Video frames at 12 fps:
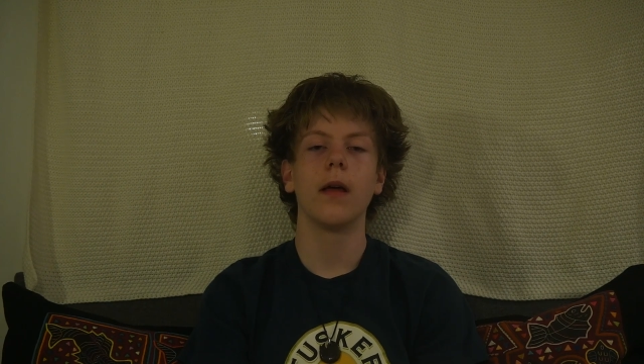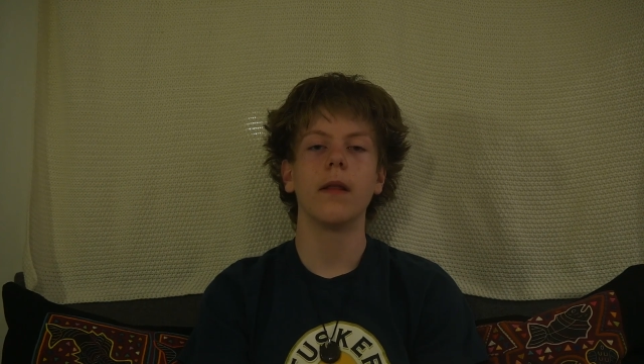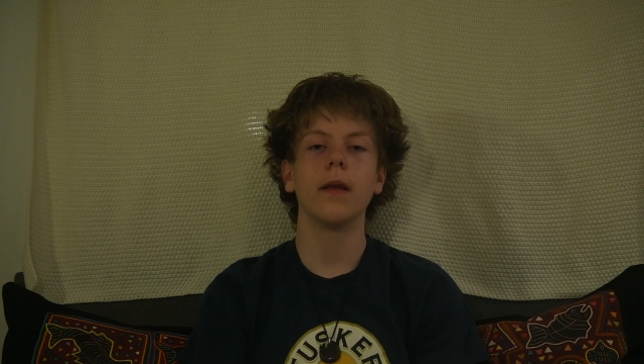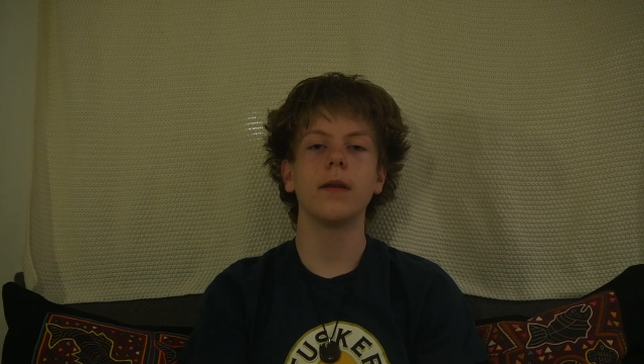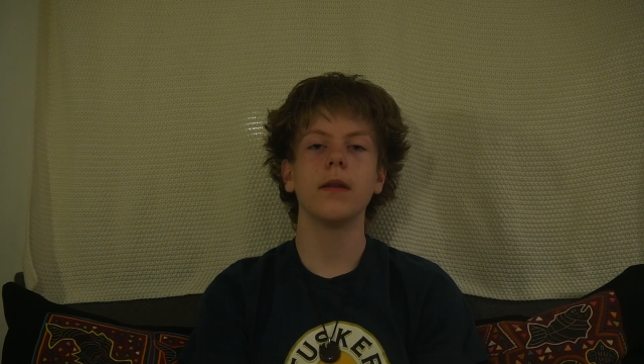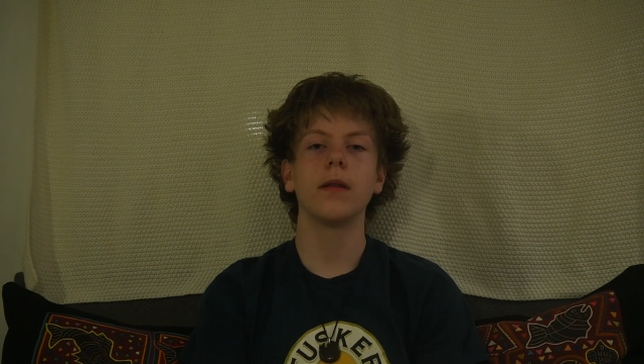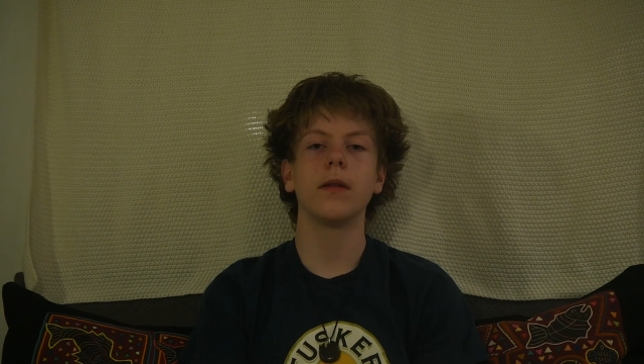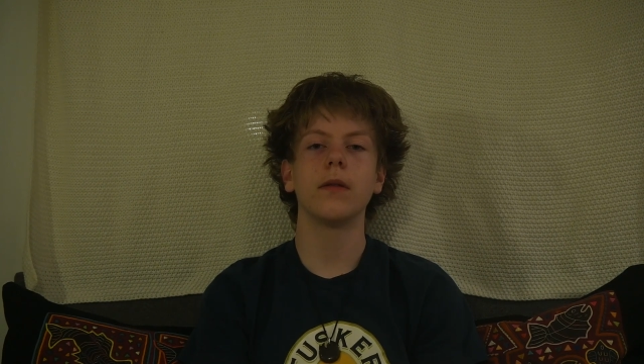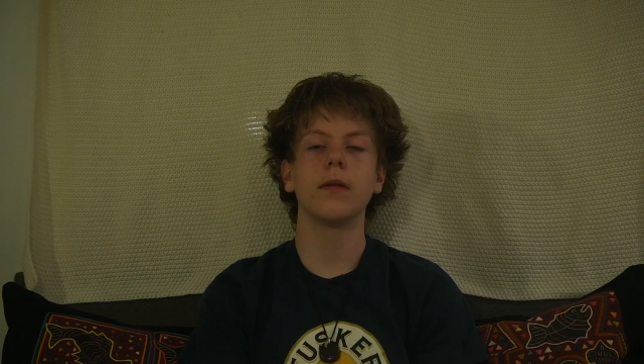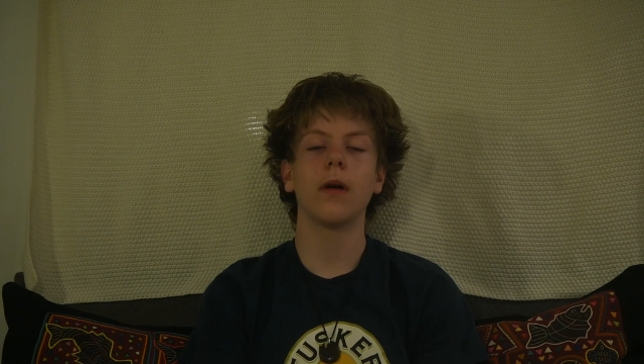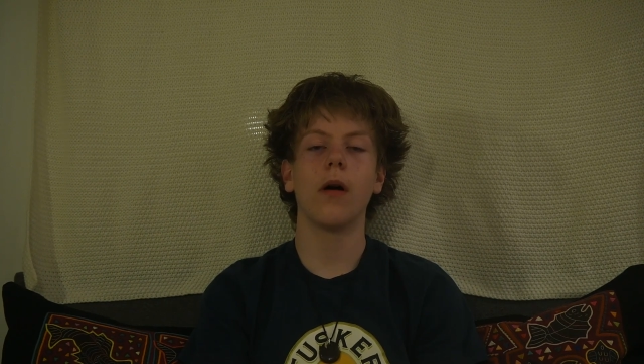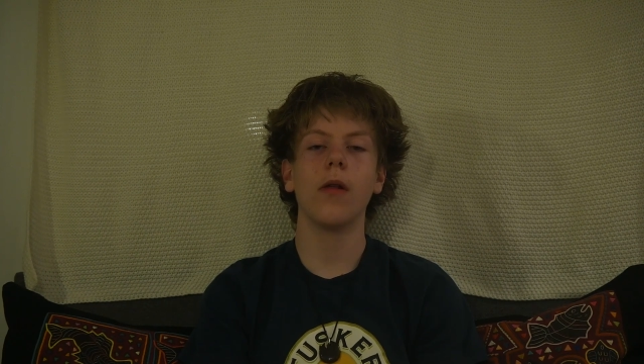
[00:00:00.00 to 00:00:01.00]
This is due
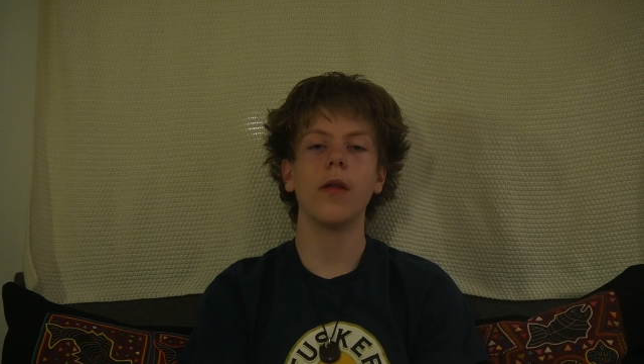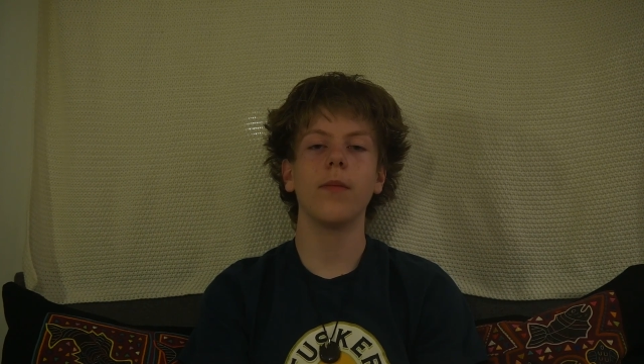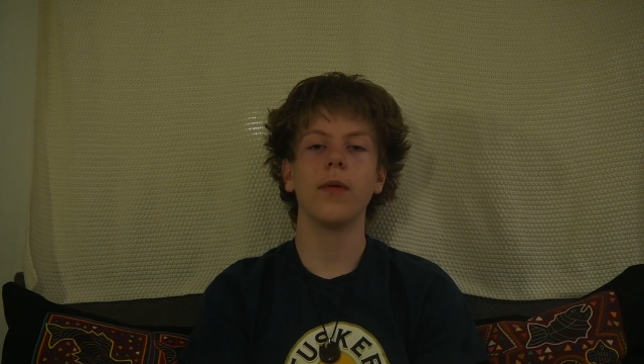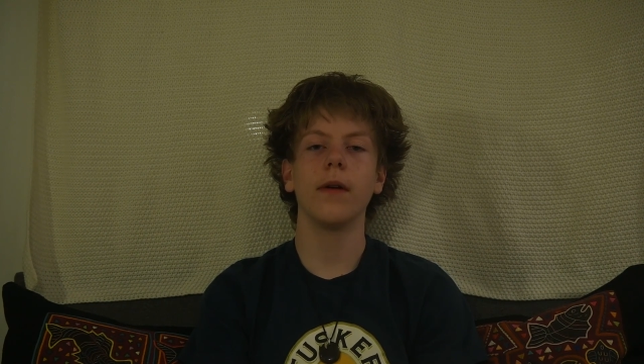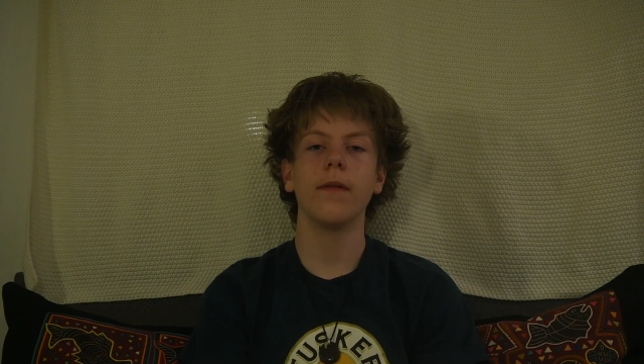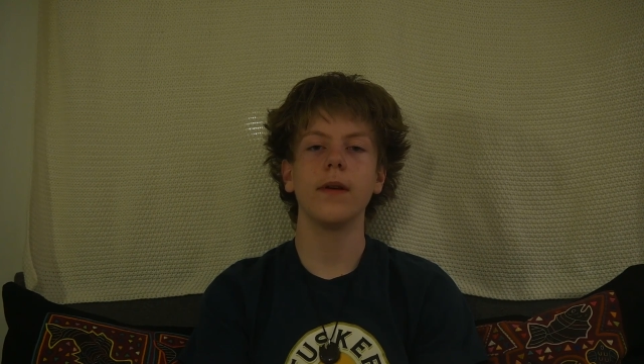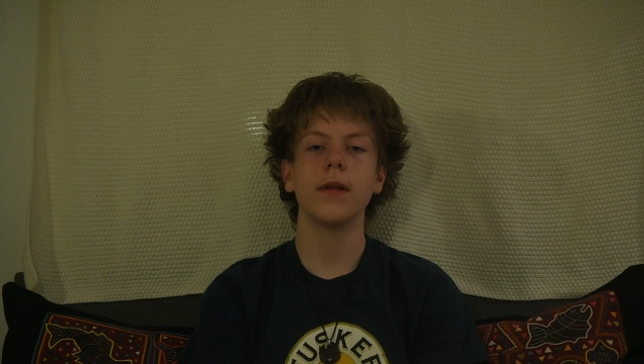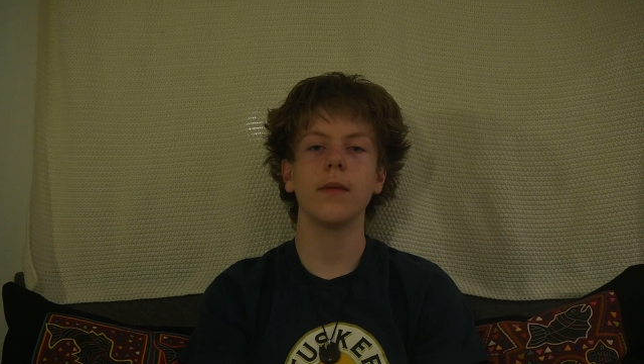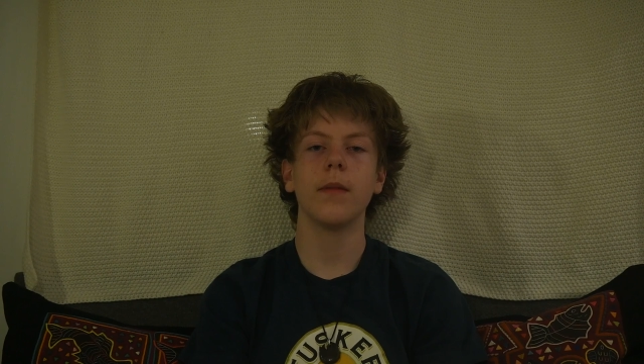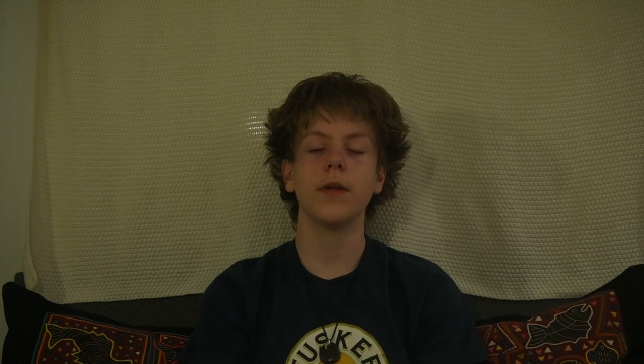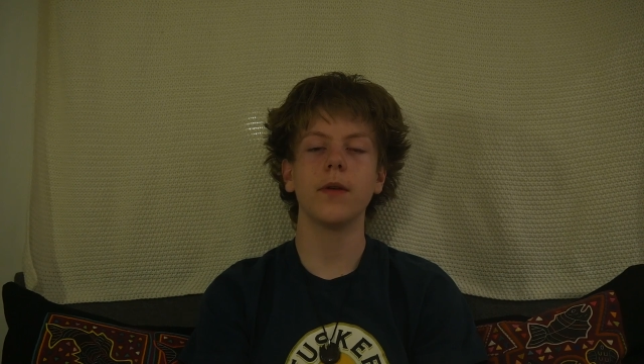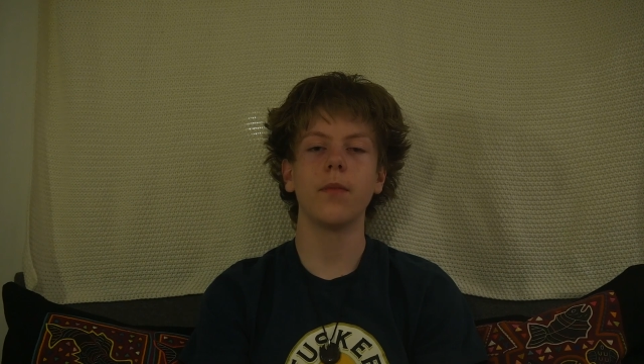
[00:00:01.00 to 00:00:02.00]
to all the previously
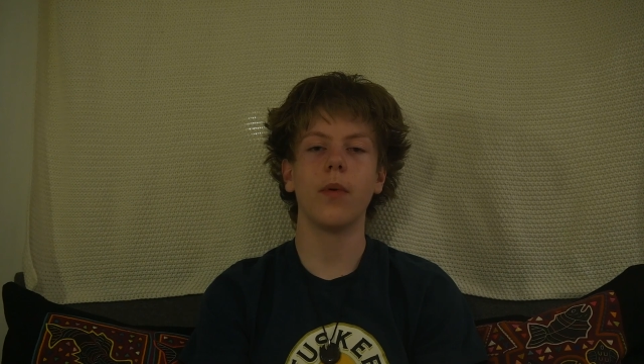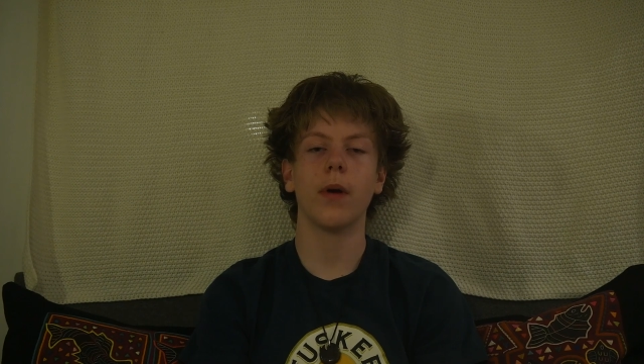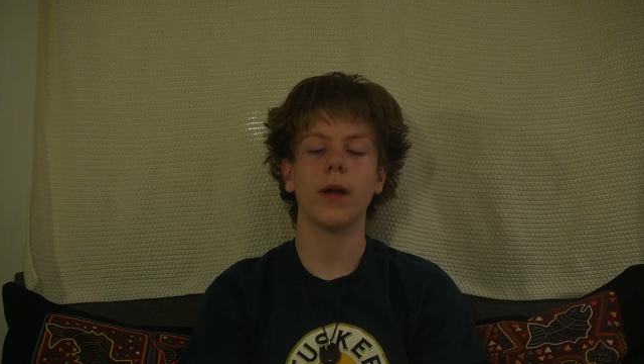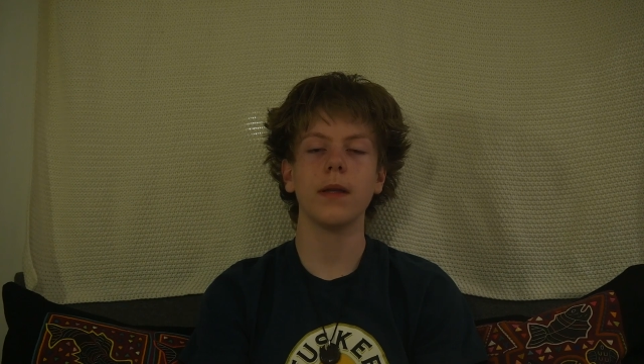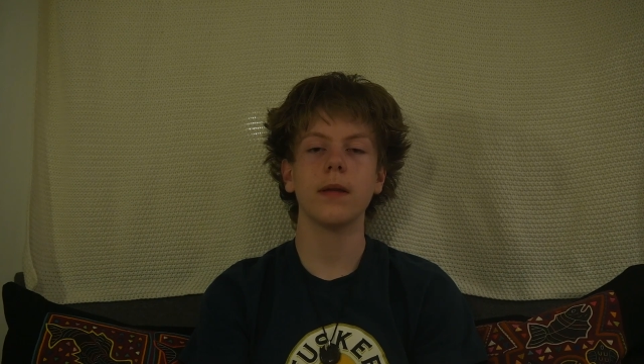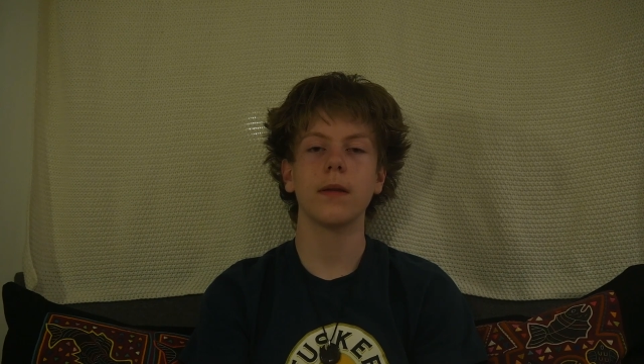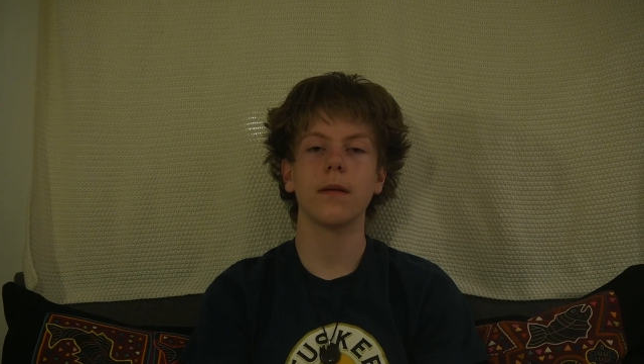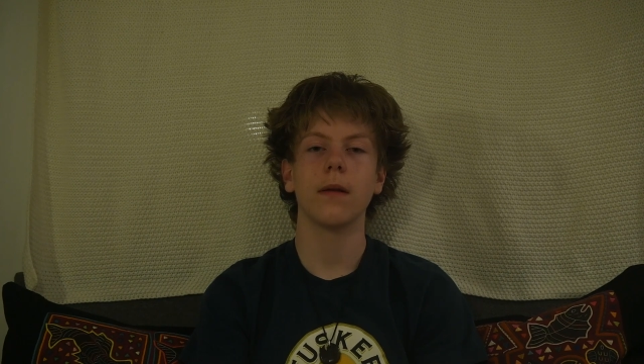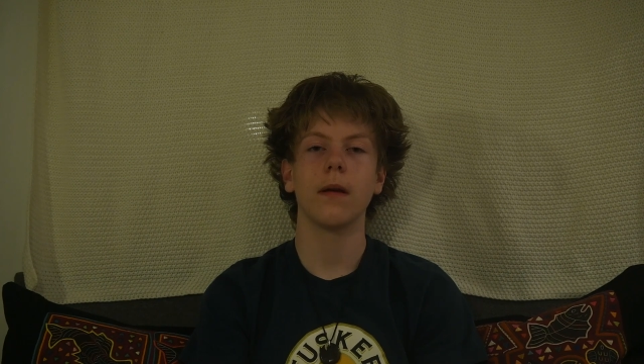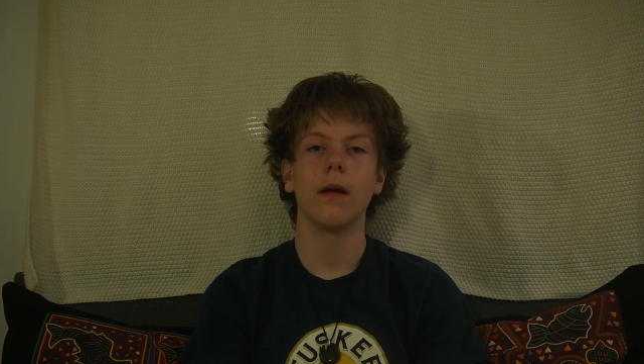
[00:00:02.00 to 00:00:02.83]
mentioned points: